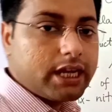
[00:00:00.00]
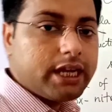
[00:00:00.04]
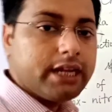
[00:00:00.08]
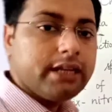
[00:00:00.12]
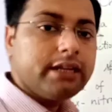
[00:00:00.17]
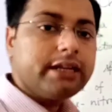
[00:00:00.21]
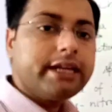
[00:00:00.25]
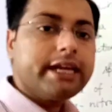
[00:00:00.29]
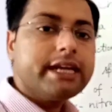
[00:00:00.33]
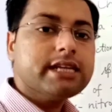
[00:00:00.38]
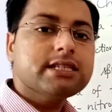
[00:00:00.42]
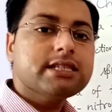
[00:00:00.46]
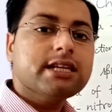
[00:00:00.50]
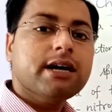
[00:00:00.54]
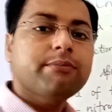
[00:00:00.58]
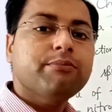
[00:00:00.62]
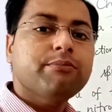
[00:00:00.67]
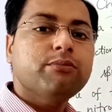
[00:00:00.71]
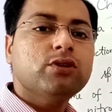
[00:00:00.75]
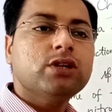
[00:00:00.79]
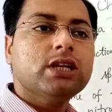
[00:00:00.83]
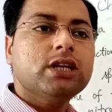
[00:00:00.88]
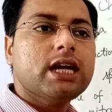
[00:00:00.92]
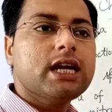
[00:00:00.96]
In case of
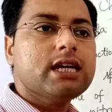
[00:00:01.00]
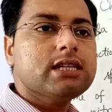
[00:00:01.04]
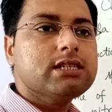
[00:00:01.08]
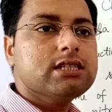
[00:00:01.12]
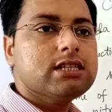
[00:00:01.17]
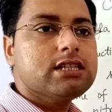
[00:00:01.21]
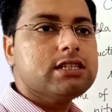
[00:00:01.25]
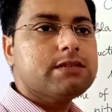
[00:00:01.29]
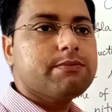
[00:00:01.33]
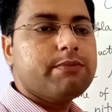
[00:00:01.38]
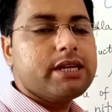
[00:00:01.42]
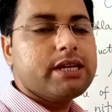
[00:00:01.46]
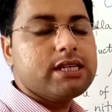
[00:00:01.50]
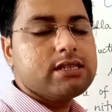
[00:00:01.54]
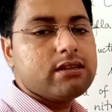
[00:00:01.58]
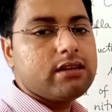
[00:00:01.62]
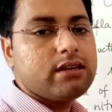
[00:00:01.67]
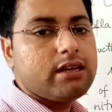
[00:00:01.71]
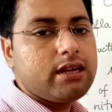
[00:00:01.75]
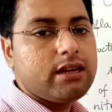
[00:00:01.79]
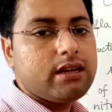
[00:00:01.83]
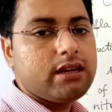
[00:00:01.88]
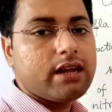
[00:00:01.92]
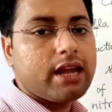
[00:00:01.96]
monerans,
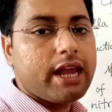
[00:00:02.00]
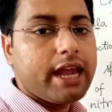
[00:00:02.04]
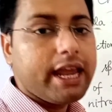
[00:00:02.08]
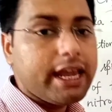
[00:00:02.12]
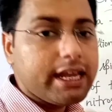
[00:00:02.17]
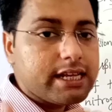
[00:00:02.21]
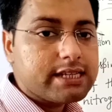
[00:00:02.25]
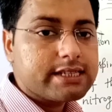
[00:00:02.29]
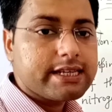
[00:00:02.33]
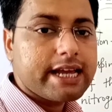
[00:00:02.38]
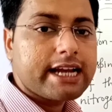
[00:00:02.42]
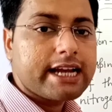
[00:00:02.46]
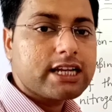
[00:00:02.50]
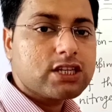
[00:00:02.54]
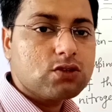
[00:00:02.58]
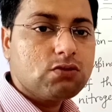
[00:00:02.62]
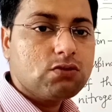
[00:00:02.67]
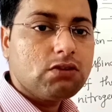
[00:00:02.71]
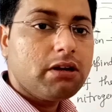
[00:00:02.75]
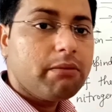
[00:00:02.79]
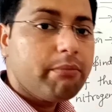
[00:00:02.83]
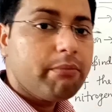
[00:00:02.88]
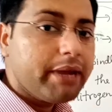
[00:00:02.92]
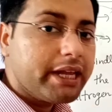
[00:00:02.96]
especially
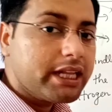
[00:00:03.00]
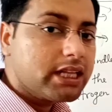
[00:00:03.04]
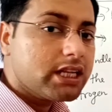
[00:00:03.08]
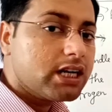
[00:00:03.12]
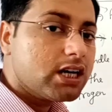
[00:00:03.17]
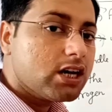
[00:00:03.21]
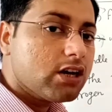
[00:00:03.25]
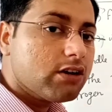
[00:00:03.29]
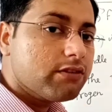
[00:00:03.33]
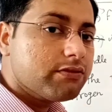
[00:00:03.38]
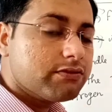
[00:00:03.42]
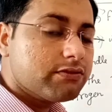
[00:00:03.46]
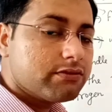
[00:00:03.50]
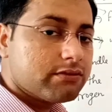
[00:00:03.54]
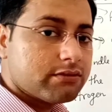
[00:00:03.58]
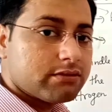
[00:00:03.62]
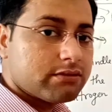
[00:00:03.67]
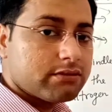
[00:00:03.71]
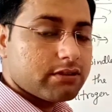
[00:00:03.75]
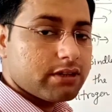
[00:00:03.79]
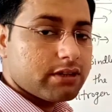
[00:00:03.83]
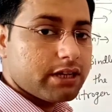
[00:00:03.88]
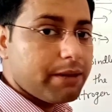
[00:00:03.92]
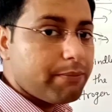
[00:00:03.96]
asexual method of
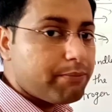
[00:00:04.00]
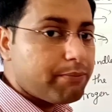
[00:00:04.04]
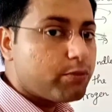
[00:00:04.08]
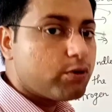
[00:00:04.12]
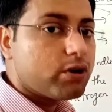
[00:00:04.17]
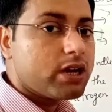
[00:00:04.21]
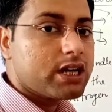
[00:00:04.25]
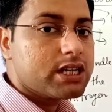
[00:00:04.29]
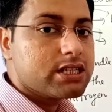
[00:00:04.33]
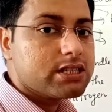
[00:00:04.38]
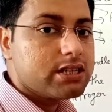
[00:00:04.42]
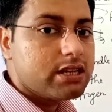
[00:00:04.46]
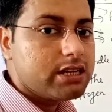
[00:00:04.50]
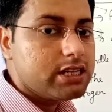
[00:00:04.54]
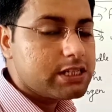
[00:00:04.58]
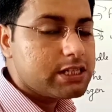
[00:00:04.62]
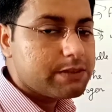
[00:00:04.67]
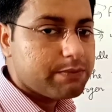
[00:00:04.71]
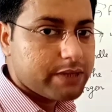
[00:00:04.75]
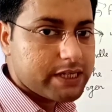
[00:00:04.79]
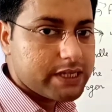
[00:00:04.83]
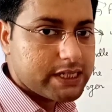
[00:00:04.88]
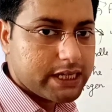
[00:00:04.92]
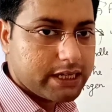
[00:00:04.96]
reproduction is
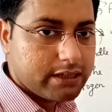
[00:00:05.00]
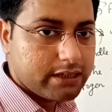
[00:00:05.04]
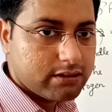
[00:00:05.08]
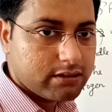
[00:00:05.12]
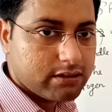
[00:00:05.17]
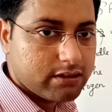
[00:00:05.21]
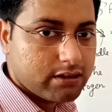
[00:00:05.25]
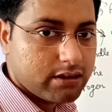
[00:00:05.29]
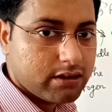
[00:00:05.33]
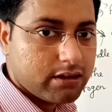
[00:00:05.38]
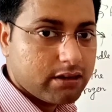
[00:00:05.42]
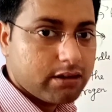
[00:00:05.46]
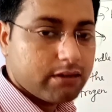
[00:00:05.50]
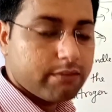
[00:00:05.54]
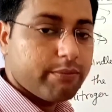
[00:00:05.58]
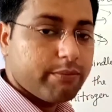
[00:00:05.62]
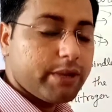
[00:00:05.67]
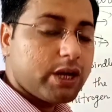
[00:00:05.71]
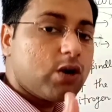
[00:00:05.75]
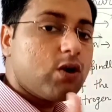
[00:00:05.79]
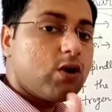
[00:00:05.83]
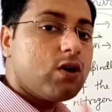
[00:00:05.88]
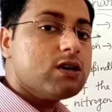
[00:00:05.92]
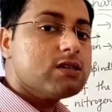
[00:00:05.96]
present
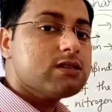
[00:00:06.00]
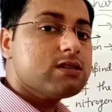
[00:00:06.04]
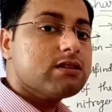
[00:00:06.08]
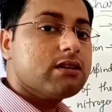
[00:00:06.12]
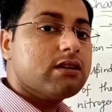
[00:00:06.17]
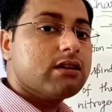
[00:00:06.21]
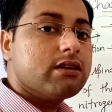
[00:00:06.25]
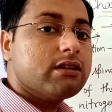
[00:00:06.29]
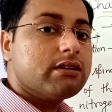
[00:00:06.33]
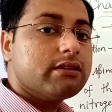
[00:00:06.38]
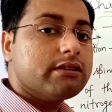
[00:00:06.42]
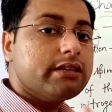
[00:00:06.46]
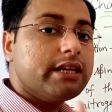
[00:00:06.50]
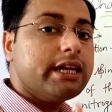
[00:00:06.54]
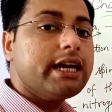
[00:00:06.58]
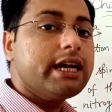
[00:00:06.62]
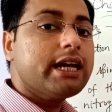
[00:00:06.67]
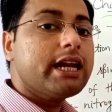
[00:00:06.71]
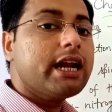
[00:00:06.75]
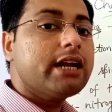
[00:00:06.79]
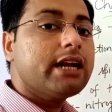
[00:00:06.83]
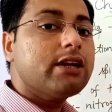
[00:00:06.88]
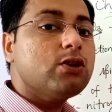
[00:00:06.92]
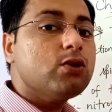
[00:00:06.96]
because there
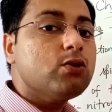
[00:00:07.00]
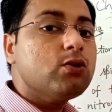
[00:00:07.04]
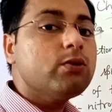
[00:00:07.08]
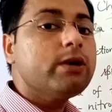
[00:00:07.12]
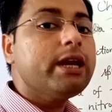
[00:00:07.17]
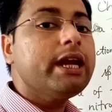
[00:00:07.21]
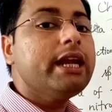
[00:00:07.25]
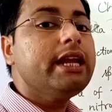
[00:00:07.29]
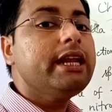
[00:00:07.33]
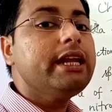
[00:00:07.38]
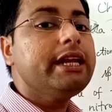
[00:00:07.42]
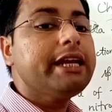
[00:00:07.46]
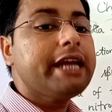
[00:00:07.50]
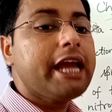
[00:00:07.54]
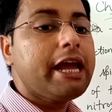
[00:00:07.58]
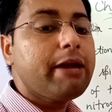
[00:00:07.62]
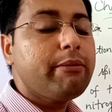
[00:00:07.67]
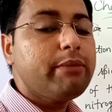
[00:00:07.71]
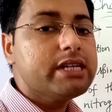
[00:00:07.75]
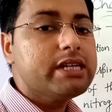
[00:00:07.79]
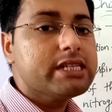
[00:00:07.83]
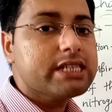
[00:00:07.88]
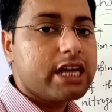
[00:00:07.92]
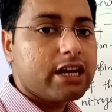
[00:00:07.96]
are no any
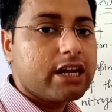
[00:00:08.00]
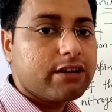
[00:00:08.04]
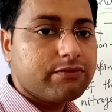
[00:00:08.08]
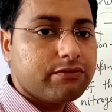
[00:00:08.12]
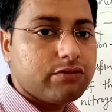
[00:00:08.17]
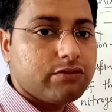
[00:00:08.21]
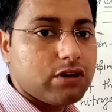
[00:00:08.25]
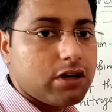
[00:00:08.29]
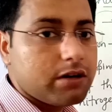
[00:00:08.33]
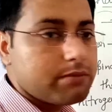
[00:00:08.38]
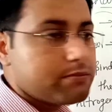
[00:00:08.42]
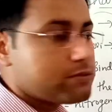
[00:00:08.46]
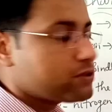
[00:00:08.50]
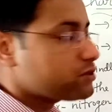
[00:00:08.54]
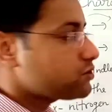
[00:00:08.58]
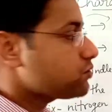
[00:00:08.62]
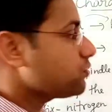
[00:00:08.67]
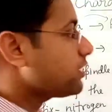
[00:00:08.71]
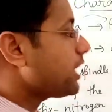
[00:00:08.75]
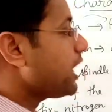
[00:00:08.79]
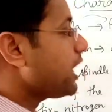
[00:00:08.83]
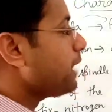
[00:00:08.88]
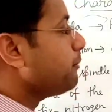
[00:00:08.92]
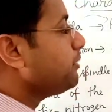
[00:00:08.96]
gametes are formed,
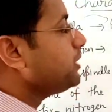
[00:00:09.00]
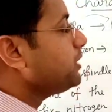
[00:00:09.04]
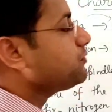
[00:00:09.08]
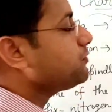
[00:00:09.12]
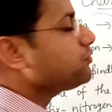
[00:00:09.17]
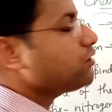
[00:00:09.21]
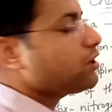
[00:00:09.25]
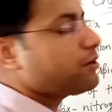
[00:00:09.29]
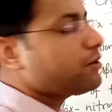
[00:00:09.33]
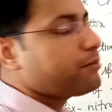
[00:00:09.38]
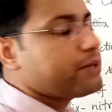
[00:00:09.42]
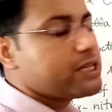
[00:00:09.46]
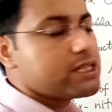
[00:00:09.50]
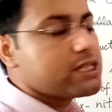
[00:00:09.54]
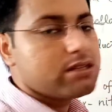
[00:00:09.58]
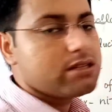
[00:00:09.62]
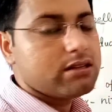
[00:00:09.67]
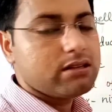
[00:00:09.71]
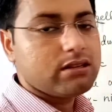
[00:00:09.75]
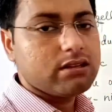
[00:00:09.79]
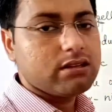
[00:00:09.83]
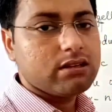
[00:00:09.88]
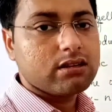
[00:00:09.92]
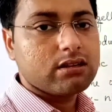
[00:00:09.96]
so gamete
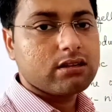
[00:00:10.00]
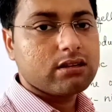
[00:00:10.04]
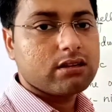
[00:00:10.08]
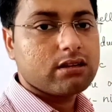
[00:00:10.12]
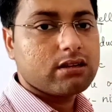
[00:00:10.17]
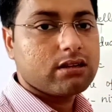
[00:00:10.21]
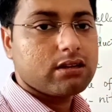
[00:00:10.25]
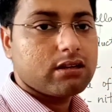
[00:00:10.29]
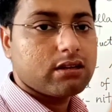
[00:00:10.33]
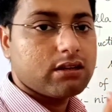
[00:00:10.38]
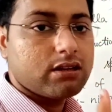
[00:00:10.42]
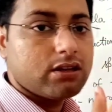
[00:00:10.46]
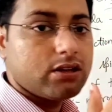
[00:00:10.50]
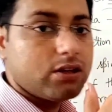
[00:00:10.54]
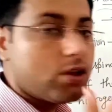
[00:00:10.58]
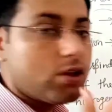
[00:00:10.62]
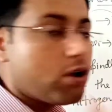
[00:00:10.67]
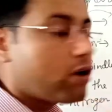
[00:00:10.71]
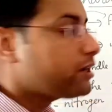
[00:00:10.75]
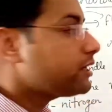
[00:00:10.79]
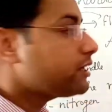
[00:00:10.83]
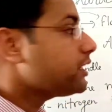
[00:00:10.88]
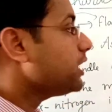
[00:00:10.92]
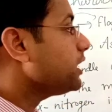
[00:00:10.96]
formation
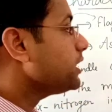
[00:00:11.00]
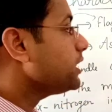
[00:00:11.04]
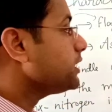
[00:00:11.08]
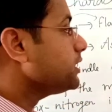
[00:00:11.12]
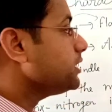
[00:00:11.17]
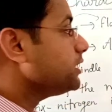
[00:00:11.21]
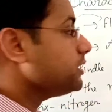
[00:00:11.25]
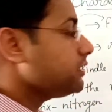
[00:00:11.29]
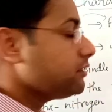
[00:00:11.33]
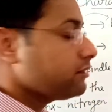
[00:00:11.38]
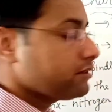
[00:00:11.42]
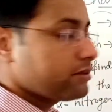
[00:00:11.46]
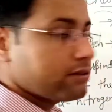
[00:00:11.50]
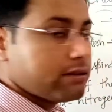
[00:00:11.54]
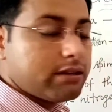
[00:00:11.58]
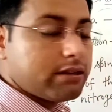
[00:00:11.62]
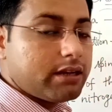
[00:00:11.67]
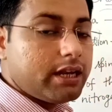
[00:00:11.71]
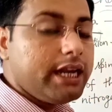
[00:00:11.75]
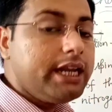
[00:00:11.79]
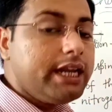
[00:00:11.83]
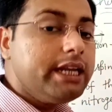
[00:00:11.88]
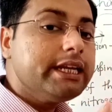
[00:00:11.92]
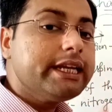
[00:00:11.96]
not occur
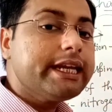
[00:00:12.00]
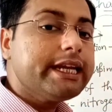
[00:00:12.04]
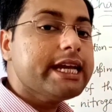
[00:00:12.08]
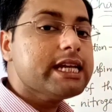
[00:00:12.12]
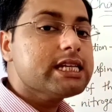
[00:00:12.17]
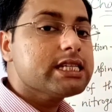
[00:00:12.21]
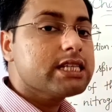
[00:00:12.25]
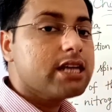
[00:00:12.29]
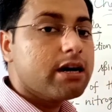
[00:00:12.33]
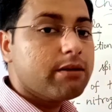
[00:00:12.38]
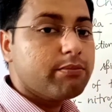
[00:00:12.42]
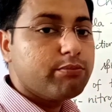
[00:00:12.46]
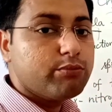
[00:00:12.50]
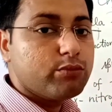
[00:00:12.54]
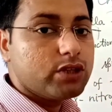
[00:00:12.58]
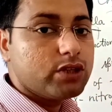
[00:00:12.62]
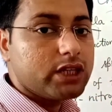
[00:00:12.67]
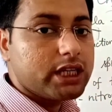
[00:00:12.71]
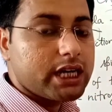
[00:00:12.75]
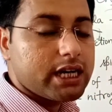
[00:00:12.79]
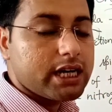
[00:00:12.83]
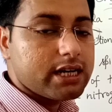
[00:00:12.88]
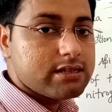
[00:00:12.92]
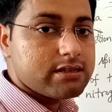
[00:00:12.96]
in case of
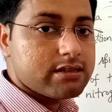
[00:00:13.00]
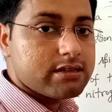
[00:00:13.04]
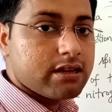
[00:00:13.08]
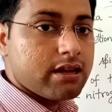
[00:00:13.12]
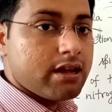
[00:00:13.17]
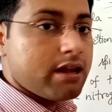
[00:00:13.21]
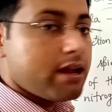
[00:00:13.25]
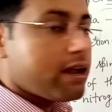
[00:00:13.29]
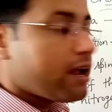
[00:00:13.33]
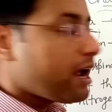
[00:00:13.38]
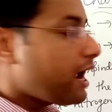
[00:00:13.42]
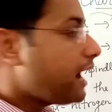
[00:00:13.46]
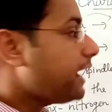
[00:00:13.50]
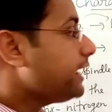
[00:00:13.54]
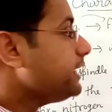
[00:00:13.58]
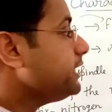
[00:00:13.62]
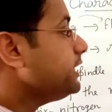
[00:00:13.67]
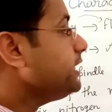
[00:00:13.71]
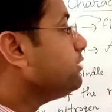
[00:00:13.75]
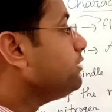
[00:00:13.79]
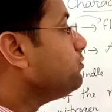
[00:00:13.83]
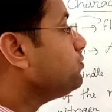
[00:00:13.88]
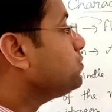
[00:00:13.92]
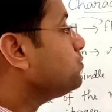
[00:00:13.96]
monerans, and
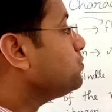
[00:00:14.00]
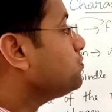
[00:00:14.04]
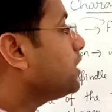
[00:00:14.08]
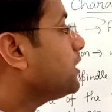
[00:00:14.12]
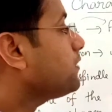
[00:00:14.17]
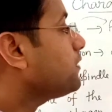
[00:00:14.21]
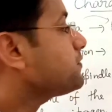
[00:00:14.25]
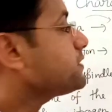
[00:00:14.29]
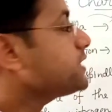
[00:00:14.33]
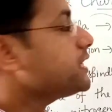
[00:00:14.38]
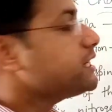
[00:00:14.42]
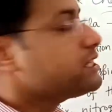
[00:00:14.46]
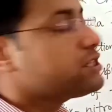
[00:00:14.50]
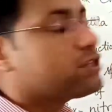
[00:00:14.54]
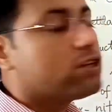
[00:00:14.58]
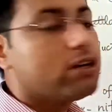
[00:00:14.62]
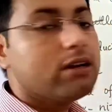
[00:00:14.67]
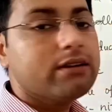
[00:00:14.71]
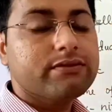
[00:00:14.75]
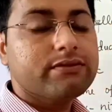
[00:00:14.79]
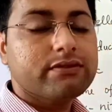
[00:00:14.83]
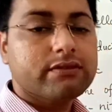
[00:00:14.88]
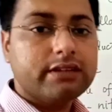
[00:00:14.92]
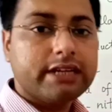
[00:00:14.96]
due to absence
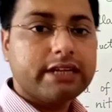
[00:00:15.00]
of